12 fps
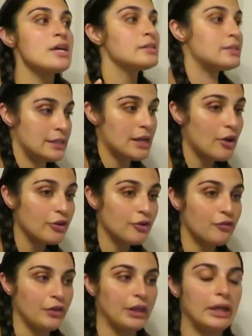see how
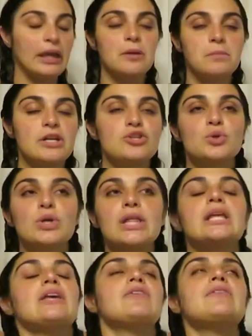you're feeling, and make sure
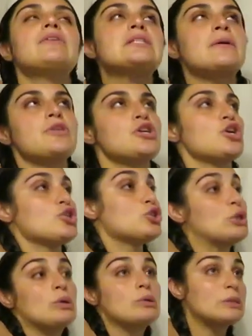that even if it's something
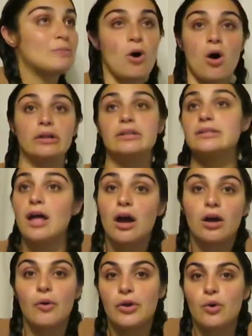so small and it's
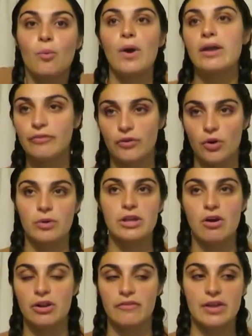not going away for a
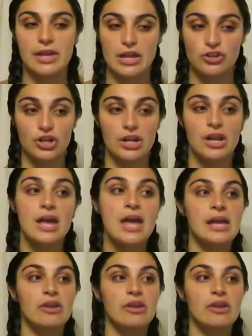week on a vacation,